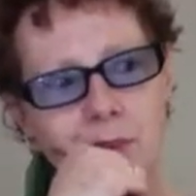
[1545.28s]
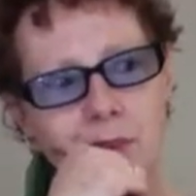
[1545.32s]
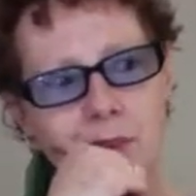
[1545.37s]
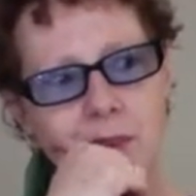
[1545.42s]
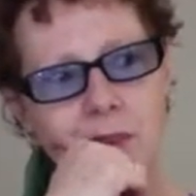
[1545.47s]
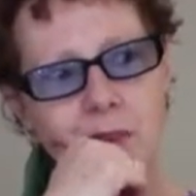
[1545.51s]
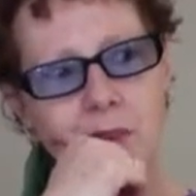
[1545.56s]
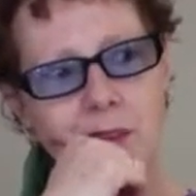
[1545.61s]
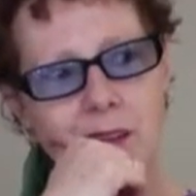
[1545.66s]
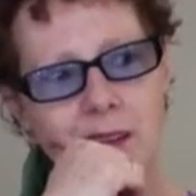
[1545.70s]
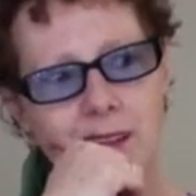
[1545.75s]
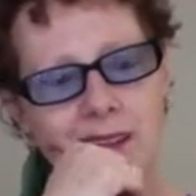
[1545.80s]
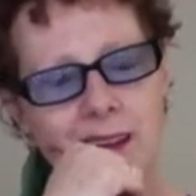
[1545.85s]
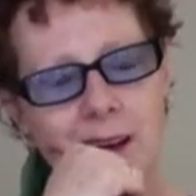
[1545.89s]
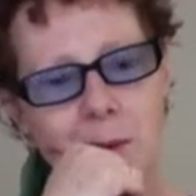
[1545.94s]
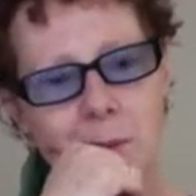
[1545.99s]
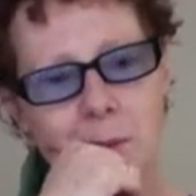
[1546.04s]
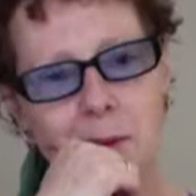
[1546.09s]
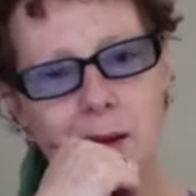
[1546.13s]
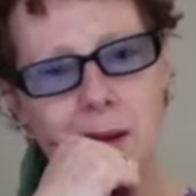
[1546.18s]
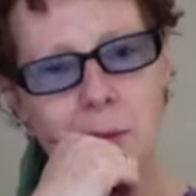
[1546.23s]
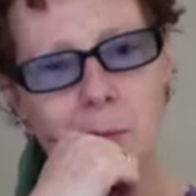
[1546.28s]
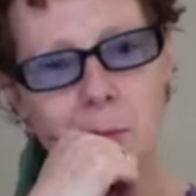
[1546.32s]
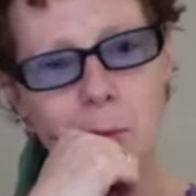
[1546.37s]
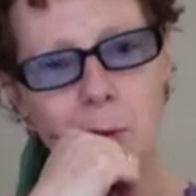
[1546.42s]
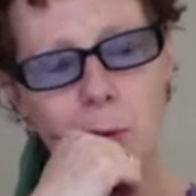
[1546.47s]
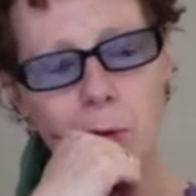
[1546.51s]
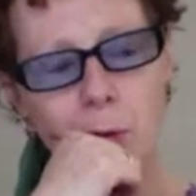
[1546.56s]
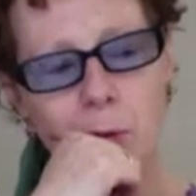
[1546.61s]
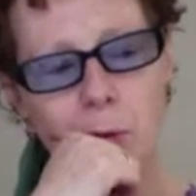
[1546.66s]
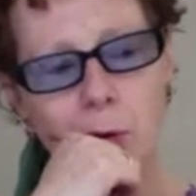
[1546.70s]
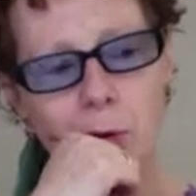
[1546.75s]
you can get
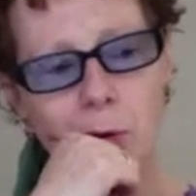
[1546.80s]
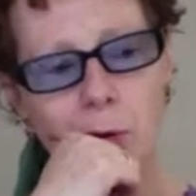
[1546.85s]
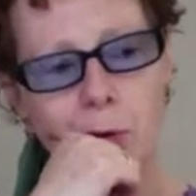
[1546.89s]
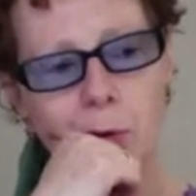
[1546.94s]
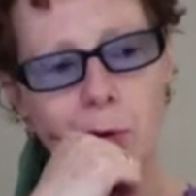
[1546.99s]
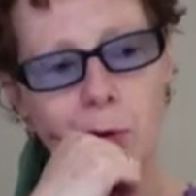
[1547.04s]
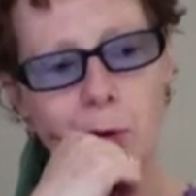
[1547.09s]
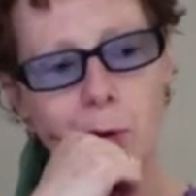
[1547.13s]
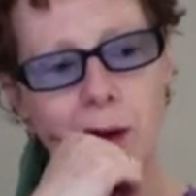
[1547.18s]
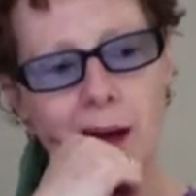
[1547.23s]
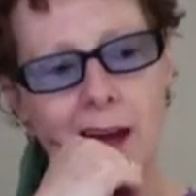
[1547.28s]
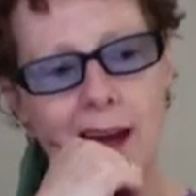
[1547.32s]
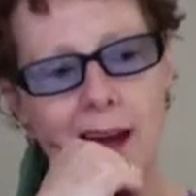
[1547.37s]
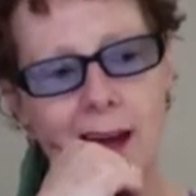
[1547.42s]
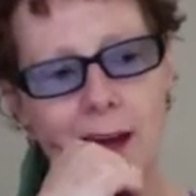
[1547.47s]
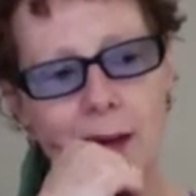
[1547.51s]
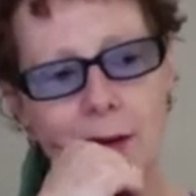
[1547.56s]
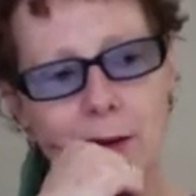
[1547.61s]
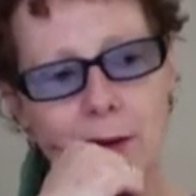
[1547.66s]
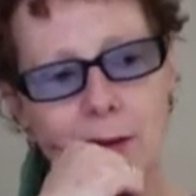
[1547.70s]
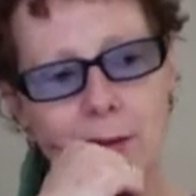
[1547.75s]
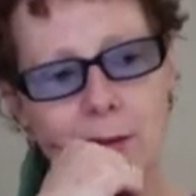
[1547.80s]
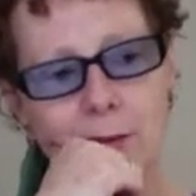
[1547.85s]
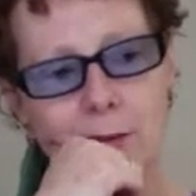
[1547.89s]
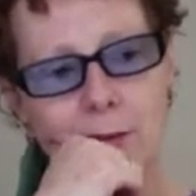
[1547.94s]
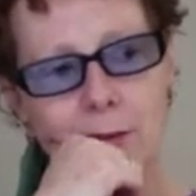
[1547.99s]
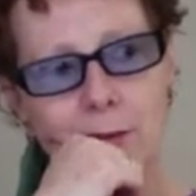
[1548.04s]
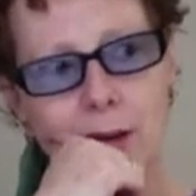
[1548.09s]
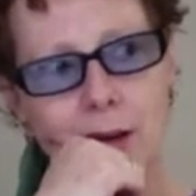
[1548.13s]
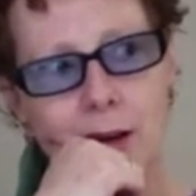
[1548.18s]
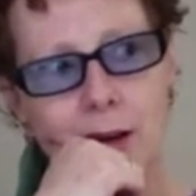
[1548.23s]
people who have